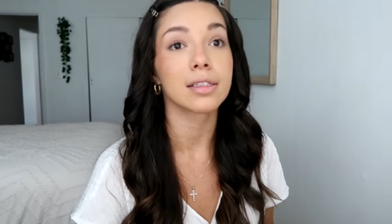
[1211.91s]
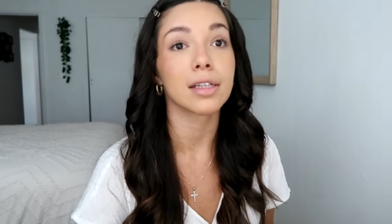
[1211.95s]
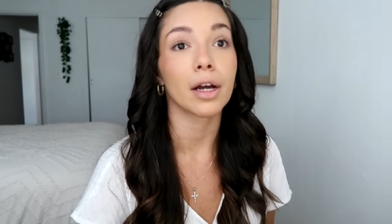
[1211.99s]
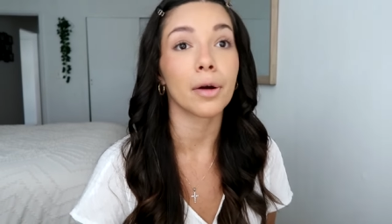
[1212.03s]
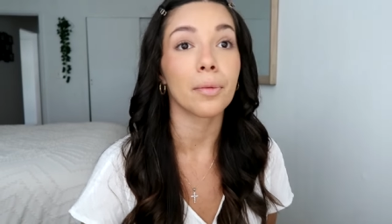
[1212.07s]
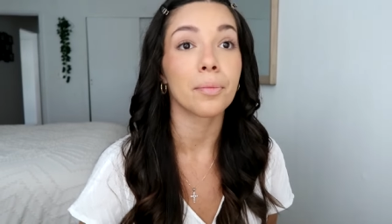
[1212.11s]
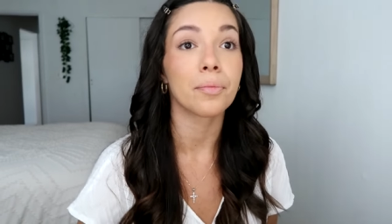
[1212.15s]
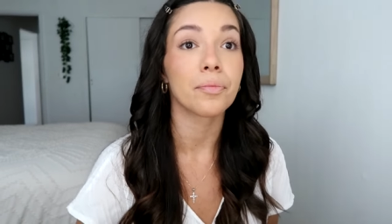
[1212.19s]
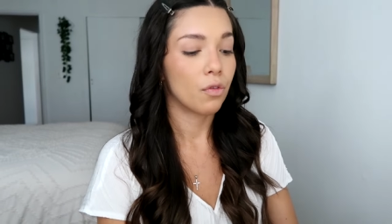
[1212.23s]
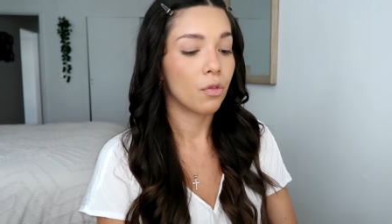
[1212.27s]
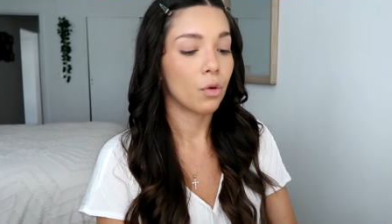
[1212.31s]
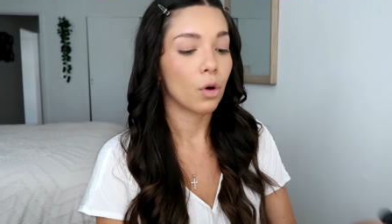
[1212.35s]

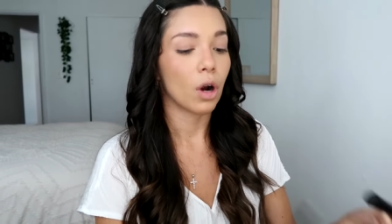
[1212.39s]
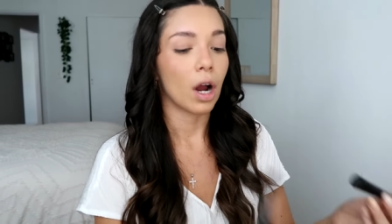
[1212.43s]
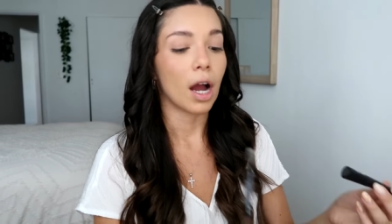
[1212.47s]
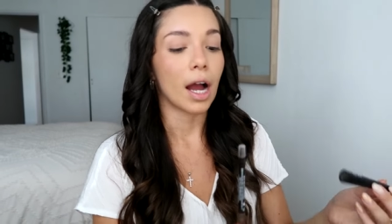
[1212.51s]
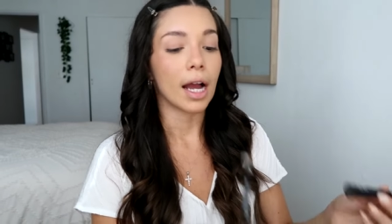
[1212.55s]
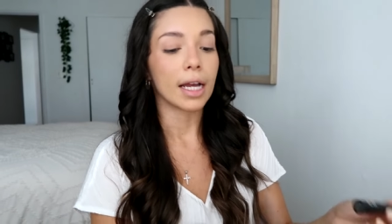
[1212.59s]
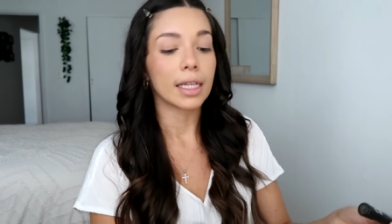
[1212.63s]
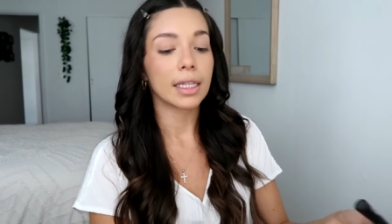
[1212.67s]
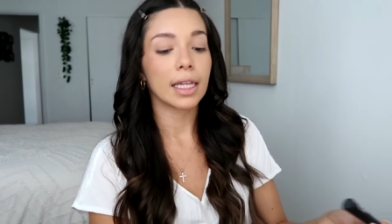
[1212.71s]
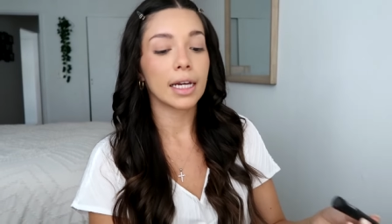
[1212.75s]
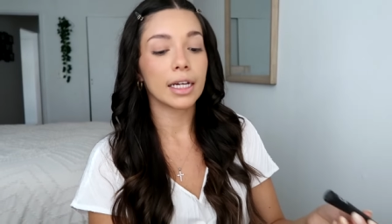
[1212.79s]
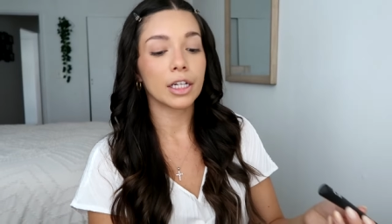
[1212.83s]
So for
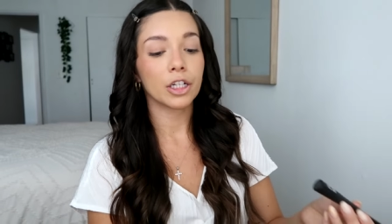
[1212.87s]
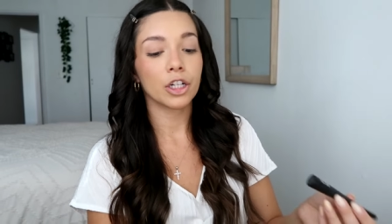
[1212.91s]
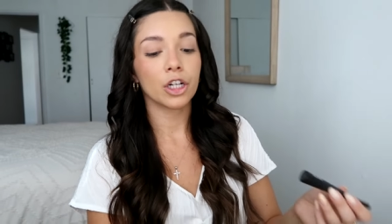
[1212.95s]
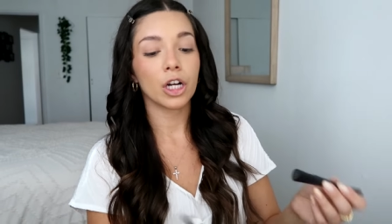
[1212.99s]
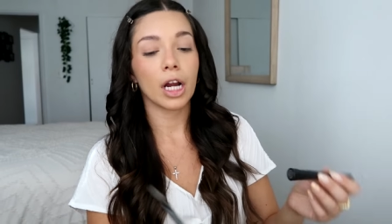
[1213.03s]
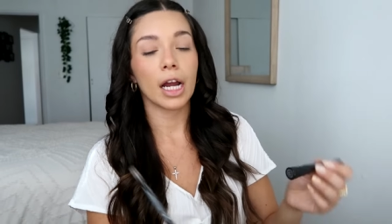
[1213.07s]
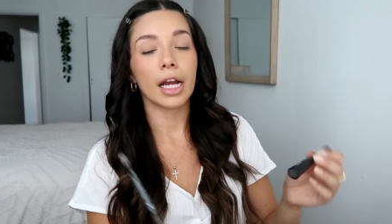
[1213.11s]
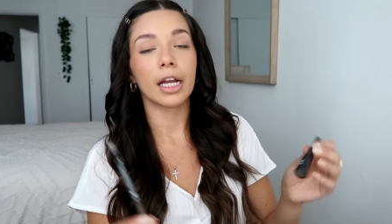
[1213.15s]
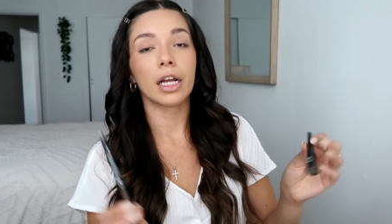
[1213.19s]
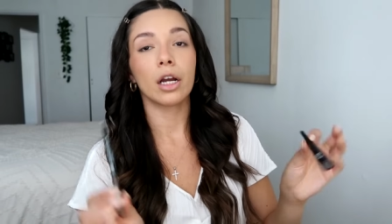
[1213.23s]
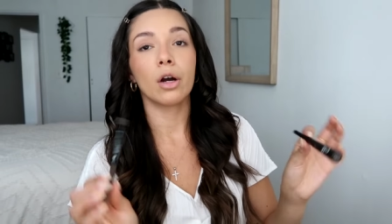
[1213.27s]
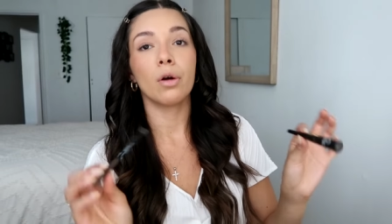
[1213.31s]

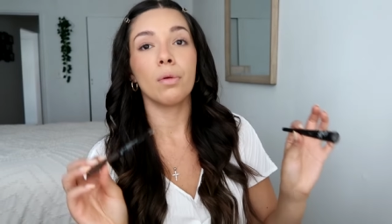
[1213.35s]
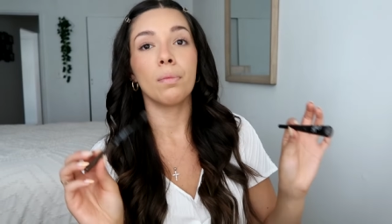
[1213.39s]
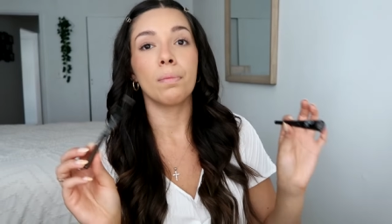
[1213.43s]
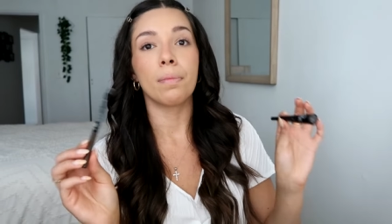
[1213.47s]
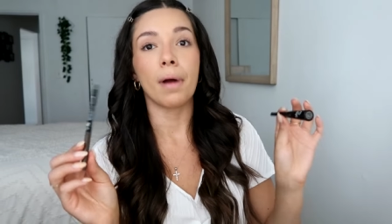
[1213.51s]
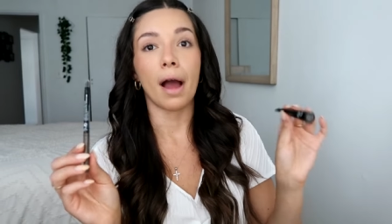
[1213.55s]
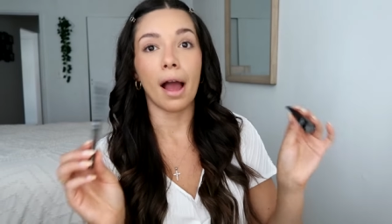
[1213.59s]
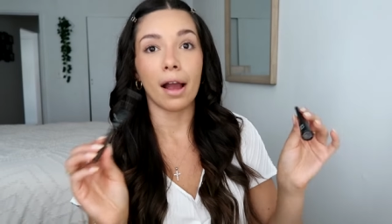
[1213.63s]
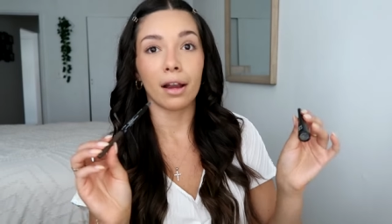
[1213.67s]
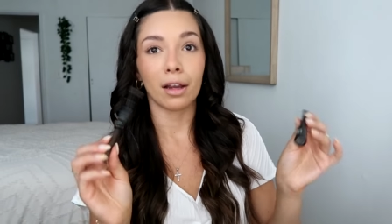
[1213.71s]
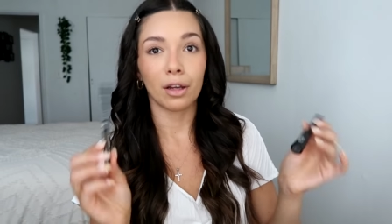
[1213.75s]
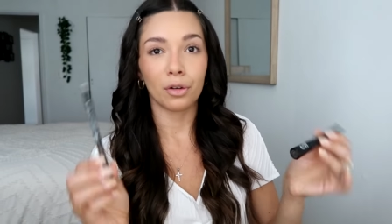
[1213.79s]
eyeliner, I go
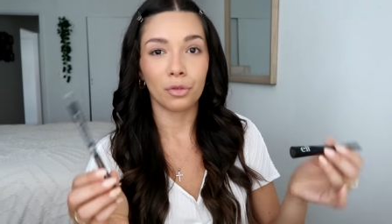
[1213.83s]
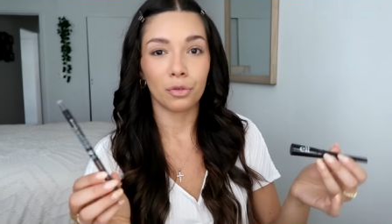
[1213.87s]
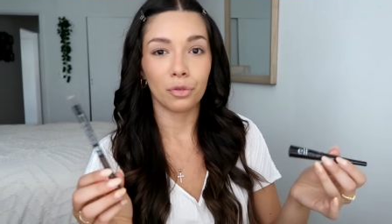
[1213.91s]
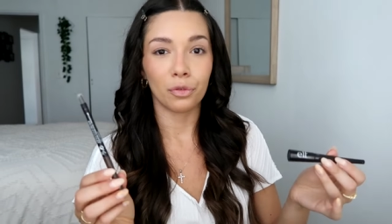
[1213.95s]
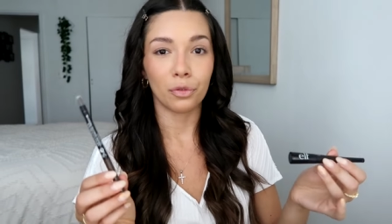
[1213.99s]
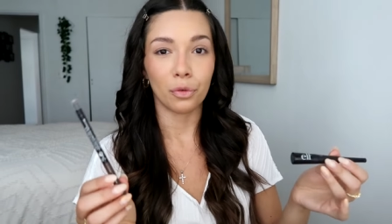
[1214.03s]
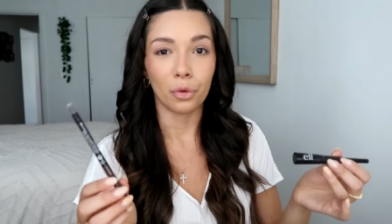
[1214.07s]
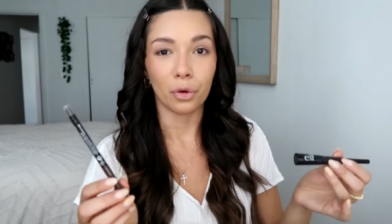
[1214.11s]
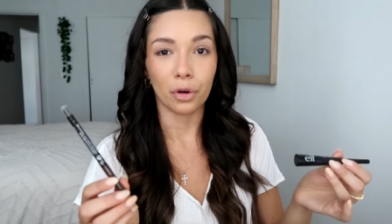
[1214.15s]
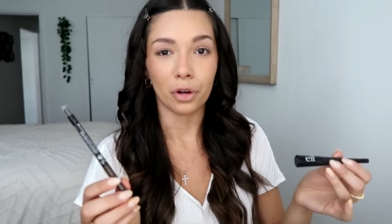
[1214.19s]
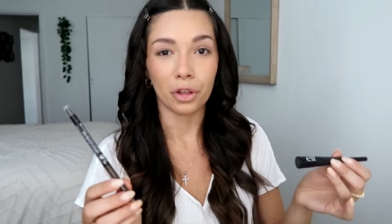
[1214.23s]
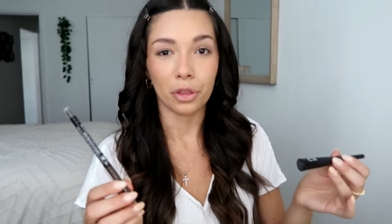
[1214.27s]
back and
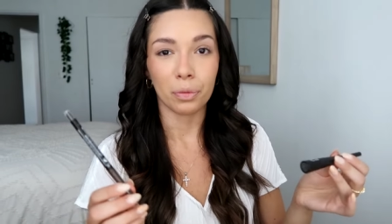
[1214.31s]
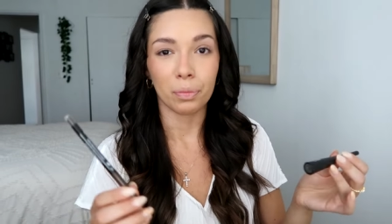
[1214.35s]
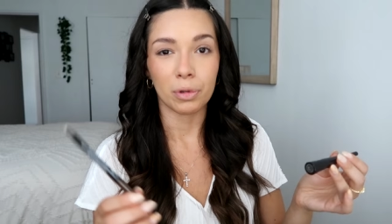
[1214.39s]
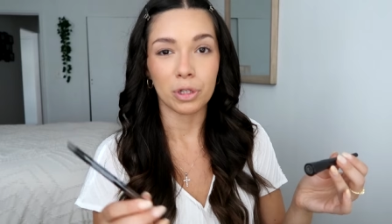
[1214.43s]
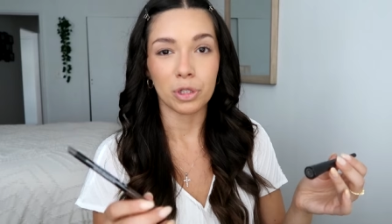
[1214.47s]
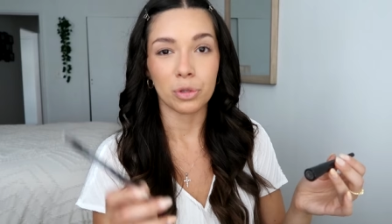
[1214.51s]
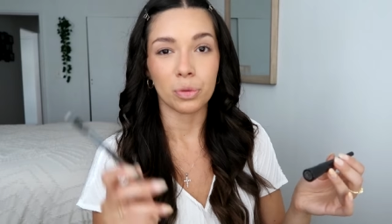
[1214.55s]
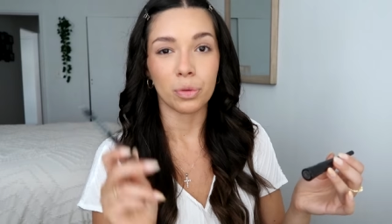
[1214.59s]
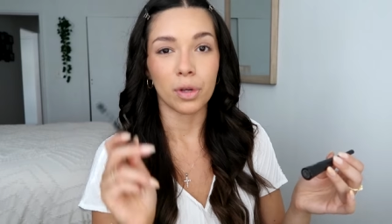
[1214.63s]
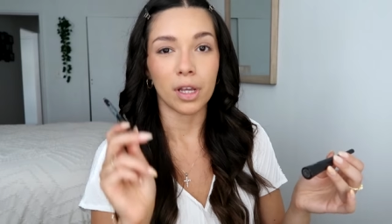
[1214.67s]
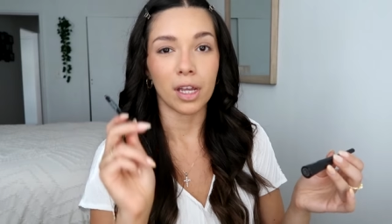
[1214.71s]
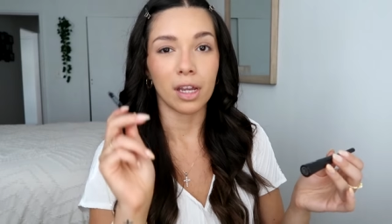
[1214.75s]
forth
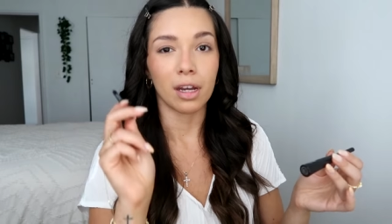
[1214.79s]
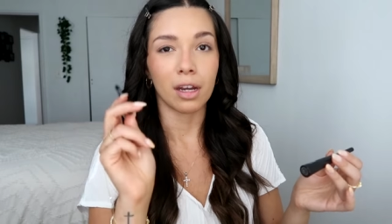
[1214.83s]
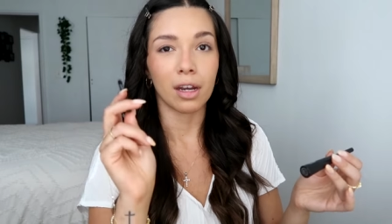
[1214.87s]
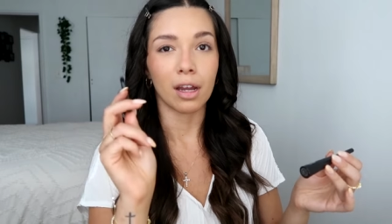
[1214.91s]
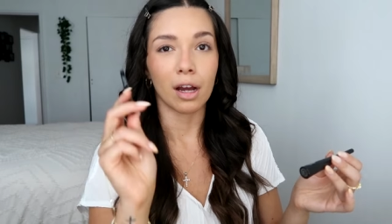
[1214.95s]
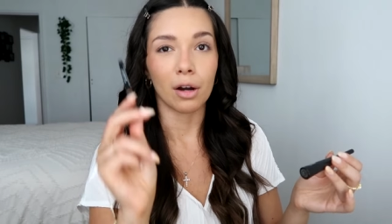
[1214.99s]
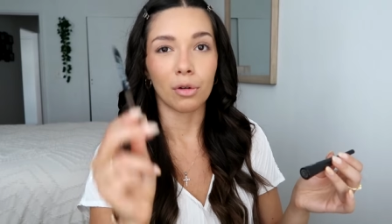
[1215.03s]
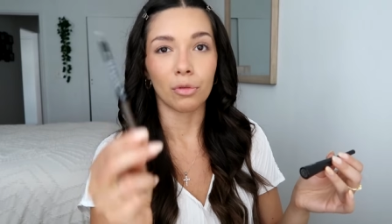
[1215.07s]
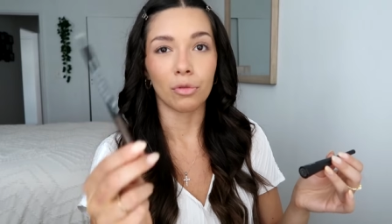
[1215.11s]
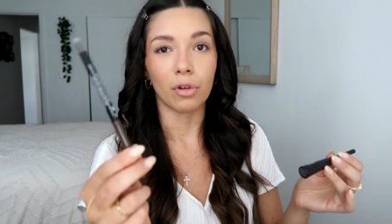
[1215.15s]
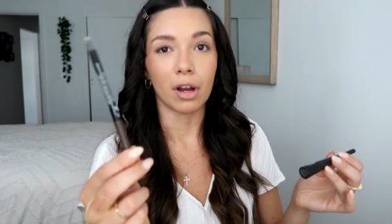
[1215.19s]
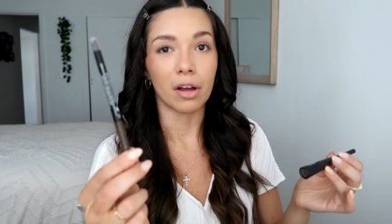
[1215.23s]

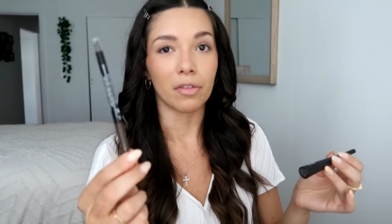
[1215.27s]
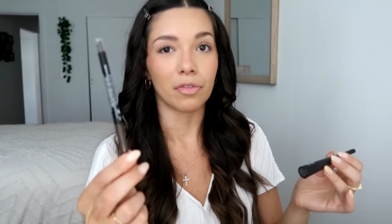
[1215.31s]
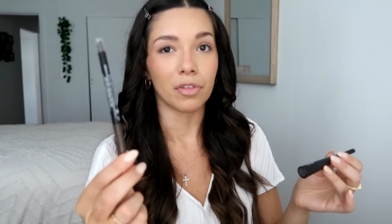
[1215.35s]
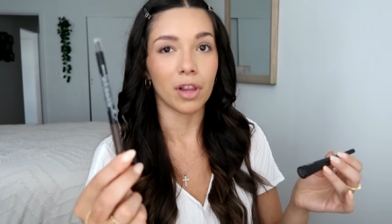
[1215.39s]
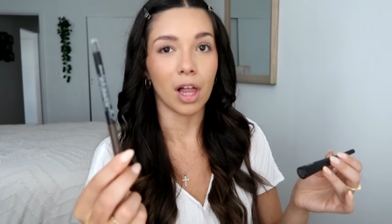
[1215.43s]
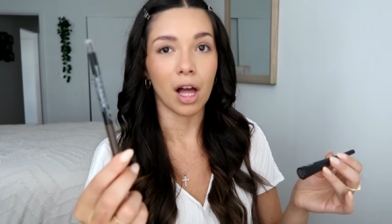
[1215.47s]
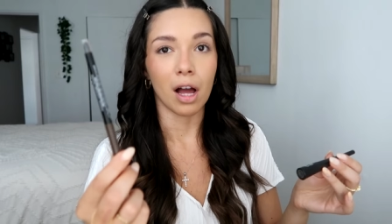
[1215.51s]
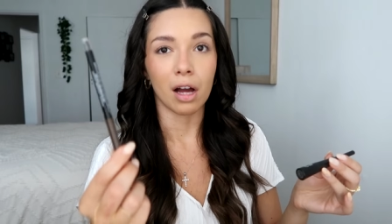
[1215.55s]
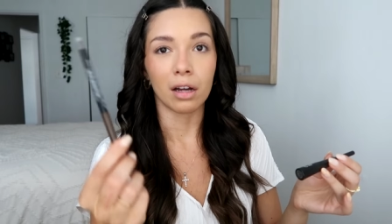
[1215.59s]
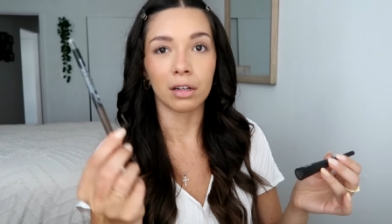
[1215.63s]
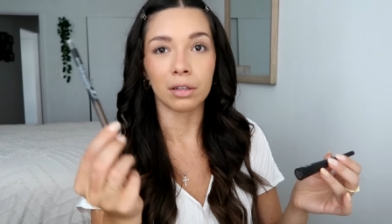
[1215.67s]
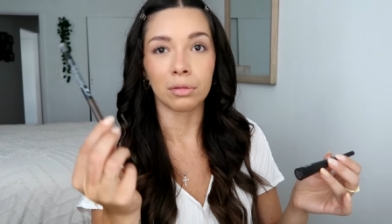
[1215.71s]
between a
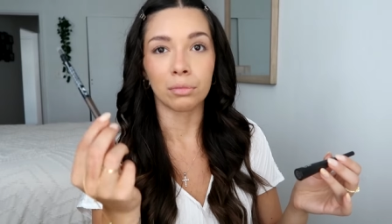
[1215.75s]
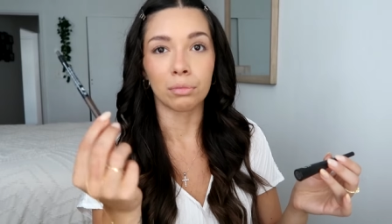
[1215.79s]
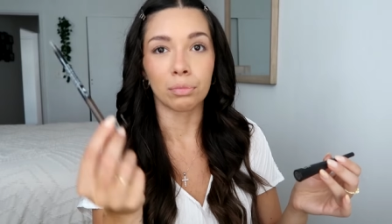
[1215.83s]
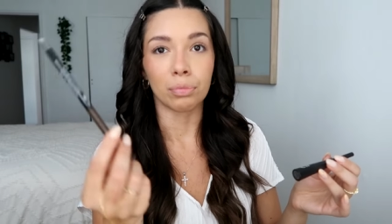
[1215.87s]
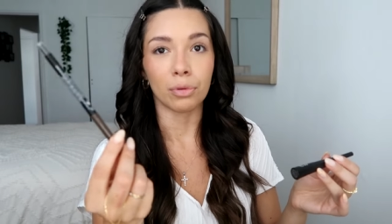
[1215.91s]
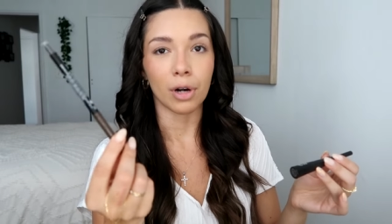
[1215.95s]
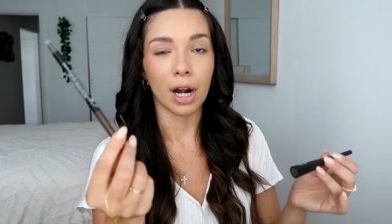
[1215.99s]
Revlon